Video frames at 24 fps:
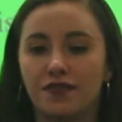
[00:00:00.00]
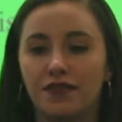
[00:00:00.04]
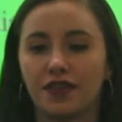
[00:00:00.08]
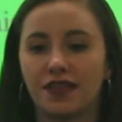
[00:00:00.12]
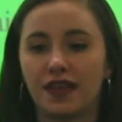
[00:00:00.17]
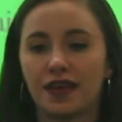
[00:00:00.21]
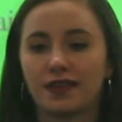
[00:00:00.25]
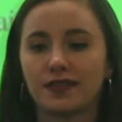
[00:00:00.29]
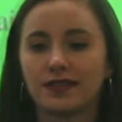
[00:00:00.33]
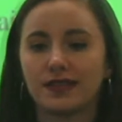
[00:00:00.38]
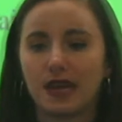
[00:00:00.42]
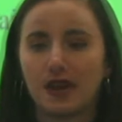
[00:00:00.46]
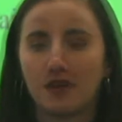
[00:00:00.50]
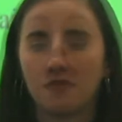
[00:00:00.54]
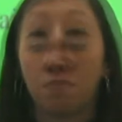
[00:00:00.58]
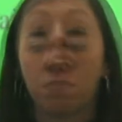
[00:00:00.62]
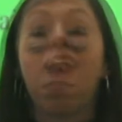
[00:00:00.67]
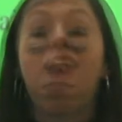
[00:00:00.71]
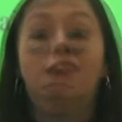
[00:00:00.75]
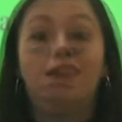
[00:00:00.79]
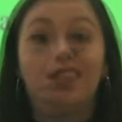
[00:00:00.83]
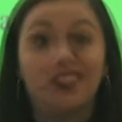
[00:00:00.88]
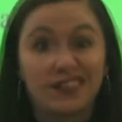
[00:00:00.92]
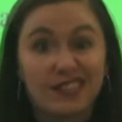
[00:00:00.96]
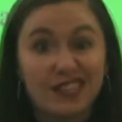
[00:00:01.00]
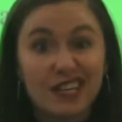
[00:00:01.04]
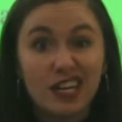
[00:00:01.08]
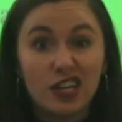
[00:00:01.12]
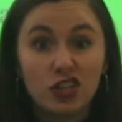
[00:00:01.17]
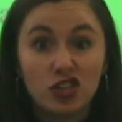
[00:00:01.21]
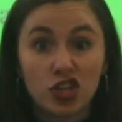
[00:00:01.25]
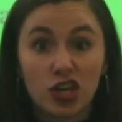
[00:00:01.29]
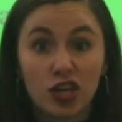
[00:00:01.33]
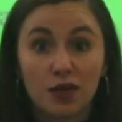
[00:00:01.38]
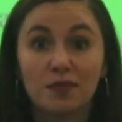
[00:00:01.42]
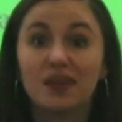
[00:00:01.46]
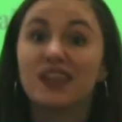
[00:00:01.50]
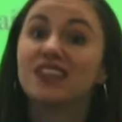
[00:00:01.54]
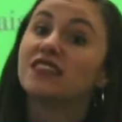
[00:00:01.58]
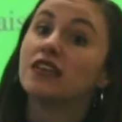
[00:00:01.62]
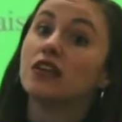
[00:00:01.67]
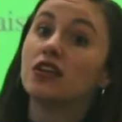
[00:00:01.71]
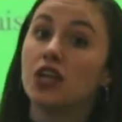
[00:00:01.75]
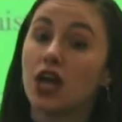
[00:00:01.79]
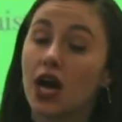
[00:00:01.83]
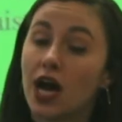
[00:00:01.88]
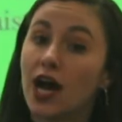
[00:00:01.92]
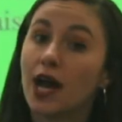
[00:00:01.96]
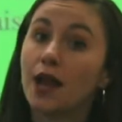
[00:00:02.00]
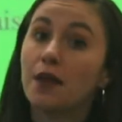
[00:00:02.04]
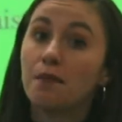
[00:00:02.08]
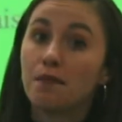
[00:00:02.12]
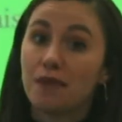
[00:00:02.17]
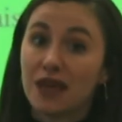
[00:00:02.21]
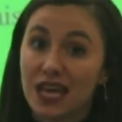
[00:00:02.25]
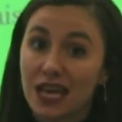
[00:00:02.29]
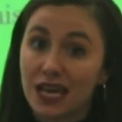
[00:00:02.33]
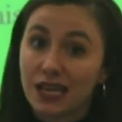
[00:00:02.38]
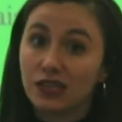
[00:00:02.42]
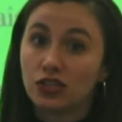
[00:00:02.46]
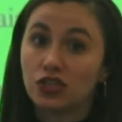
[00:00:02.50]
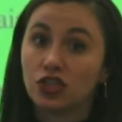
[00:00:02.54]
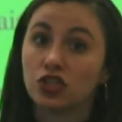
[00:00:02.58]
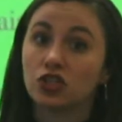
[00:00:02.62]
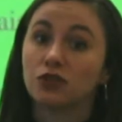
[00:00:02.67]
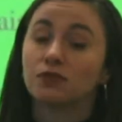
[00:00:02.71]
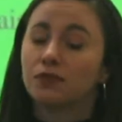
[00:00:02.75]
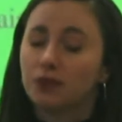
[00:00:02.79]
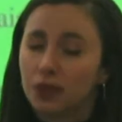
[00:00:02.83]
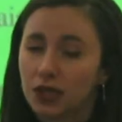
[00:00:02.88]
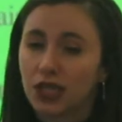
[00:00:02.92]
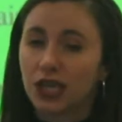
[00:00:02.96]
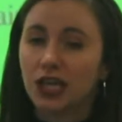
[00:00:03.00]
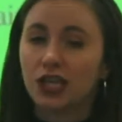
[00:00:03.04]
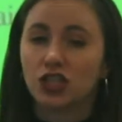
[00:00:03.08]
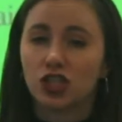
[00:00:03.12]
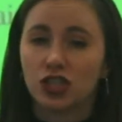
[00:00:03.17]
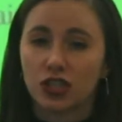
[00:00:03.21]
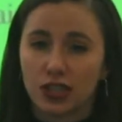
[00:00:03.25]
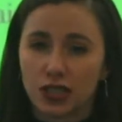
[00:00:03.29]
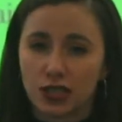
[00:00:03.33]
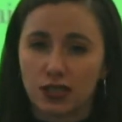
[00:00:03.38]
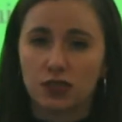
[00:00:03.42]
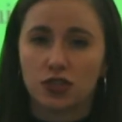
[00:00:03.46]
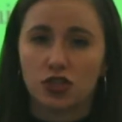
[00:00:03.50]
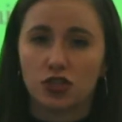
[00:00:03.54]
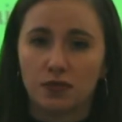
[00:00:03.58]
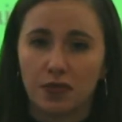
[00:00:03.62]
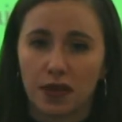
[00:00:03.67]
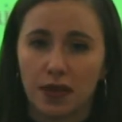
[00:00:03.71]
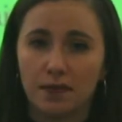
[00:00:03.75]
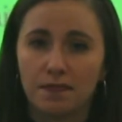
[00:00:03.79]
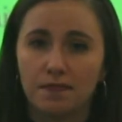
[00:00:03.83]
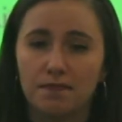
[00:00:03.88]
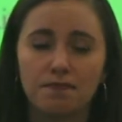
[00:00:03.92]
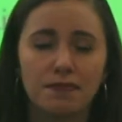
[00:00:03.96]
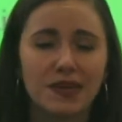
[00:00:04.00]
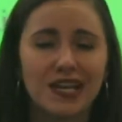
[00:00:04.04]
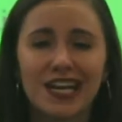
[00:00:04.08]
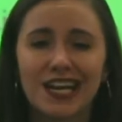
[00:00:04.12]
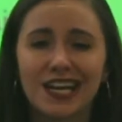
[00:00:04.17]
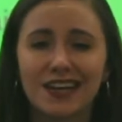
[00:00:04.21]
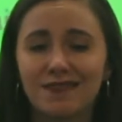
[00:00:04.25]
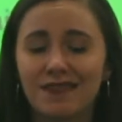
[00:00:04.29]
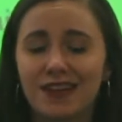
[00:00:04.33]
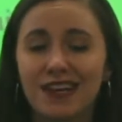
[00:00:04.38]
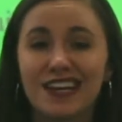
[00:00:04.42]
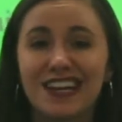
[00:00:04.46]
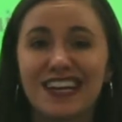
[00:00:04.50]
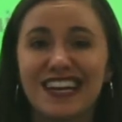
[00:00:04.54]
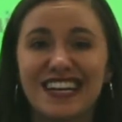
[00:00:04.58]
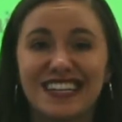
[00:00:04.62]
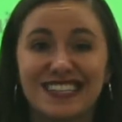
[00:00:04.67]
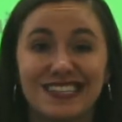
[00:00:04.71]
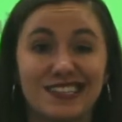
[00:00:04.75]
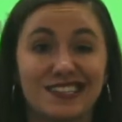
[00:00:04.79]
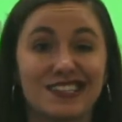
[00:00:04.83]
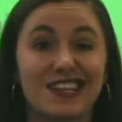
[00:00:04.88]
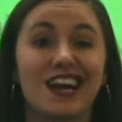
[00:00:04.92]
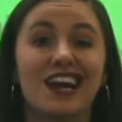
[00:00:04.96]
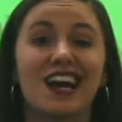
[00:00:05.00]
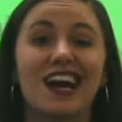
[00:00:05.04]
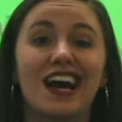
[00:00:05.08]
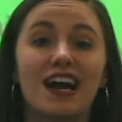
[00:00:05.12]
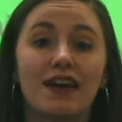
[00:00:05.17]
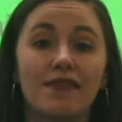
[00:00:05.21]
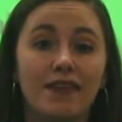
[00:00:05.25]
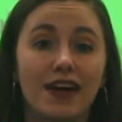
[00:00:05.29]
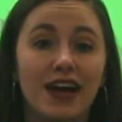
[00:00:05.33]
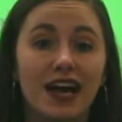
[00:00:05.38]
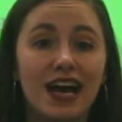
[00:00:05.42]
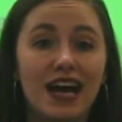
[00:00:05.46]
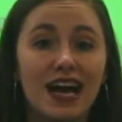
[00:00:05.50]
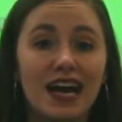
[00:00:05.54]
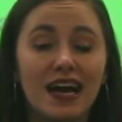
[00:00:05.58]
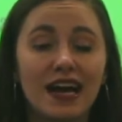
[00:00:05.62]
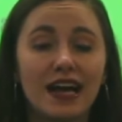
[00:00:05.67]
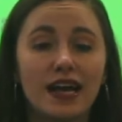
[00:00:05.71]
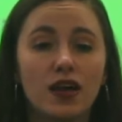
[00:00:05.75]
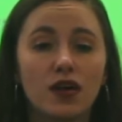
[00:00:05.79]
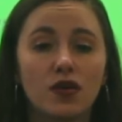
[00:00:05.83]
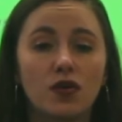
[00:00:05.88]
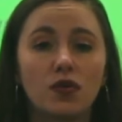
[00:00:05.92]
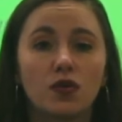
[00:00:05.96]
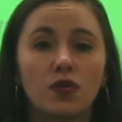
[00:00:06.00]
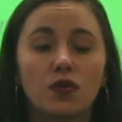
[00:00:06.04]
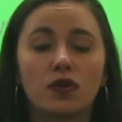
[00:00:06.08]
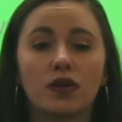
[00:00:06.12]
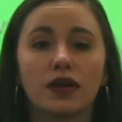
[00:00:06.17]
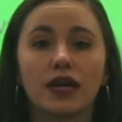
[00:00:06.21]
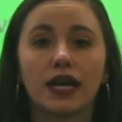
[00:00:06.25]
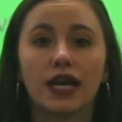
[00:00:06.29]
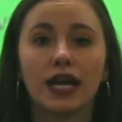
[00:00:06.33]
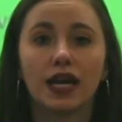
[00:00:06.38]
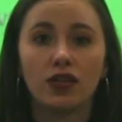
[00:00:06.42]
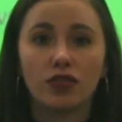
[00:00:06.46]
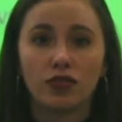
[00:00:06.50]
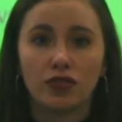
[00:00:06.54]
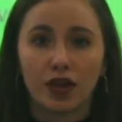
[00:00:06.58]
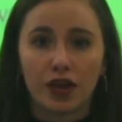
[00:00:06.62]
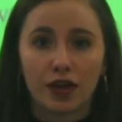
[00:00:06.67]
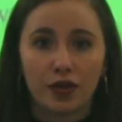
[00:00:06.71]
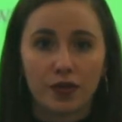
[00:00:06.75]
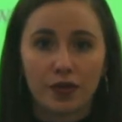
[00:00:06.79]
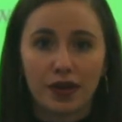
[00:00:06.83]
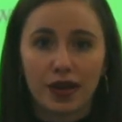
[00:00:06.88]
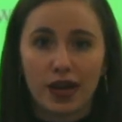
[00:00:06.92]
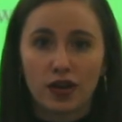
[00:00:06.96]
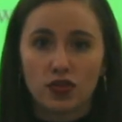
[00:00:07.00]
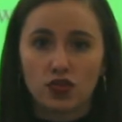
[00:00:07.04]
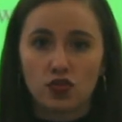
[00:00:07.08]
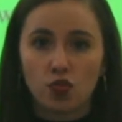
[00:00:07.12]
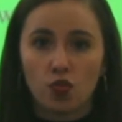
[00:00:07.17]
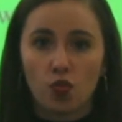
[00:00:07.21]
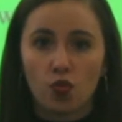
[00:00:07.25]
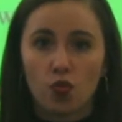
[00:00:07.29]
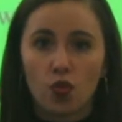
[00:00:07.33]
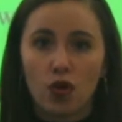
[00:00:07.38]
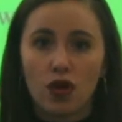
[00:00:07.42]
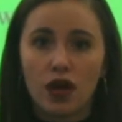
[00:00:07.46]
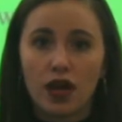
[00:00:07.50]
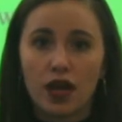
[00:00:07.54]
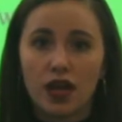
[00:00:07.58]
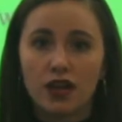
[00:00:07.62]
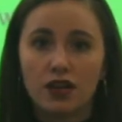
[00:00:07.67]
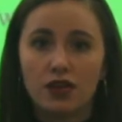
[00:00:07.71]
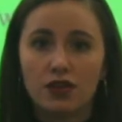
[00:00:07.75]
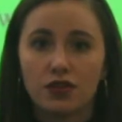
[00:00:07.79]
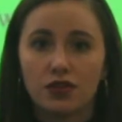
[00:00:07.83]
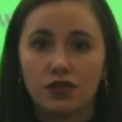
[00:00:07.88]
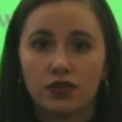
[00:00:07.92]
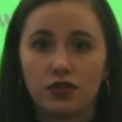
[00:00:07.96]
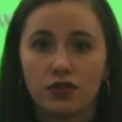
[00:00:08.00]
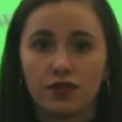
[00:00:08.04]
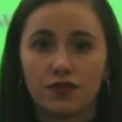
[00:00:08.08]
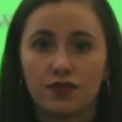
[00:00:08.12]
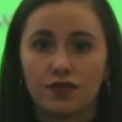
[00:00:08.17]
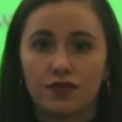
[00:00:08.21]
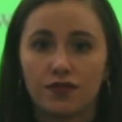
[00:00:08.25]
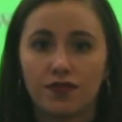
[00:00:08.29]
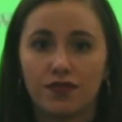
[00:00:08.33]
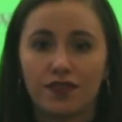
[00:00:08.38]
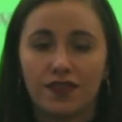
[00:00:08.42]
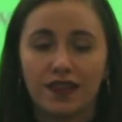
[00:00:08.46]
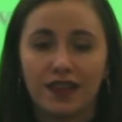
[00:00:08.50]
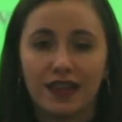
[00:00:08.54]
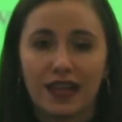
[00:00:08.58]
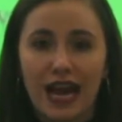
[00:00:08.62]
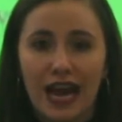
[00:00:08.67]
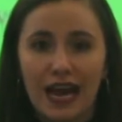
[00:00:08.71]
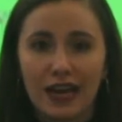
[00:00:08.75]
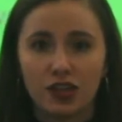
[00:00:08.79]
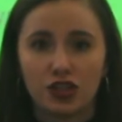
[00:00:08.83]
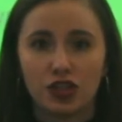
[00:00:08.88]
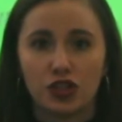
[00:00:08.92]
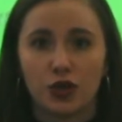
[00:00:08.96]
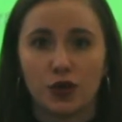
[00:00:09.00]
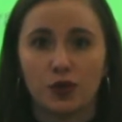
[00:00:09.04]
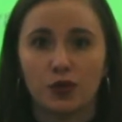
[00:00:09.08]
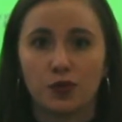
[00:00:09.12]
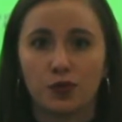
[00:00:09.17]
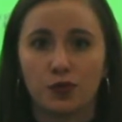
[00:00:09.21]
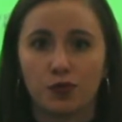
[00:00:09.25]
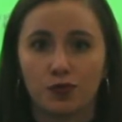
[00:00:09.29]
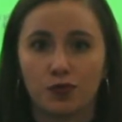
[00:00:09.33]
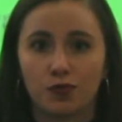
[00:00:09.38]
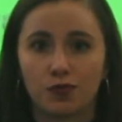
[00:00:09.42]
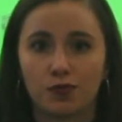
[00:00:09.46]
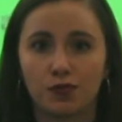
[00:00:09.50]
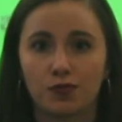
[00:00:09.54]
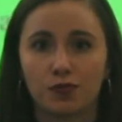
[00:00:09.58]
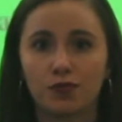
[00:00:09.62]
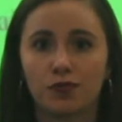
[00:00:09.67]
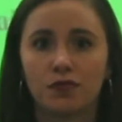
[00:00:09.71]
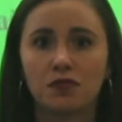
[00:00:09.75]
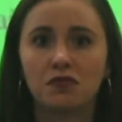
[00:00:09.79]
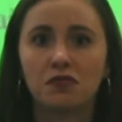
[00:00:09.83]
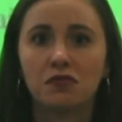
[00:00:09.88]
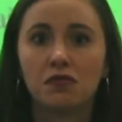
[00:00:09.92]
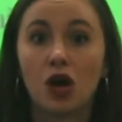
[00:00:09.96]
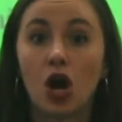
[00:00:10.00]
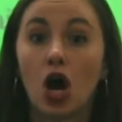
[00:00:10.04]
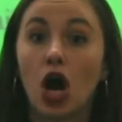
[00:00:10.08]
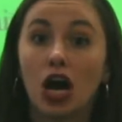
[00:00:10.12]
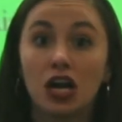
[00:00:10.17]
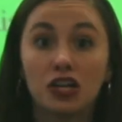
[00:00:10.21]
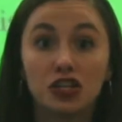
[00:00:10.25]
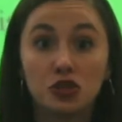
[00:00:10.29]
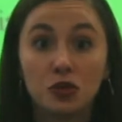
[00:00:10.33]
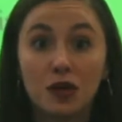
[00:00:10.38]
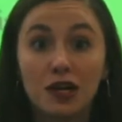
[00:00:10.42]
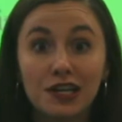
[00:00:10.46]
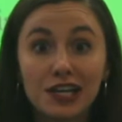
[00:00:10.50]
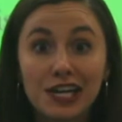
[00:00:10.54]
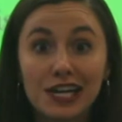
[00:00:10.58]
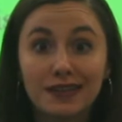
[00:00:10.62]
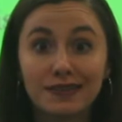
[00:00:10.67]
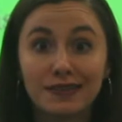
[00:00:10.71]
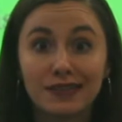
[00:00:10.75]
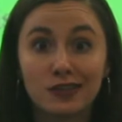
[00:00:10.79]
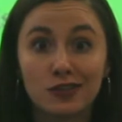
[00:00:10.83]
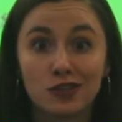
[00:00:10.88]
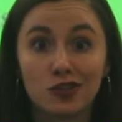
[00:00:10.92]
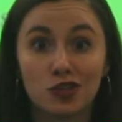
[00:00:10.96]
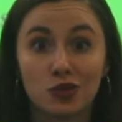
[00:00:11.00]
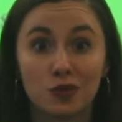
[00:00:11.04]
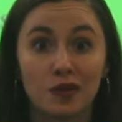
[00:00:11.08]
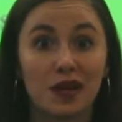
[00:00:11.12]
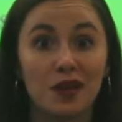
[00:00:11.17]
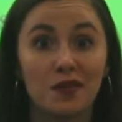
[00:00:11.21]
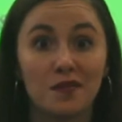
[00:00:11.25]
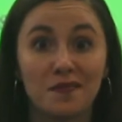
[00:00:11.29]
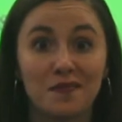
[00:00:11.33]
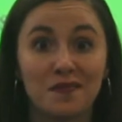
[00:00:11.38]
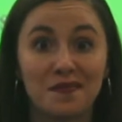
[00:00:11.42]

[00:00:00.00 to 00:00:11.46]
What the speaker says: for that sound. The snare drum is a non-pitched percussion instrument, meaning it does not have a high or a low. It has one flat tone. On to our next instrument.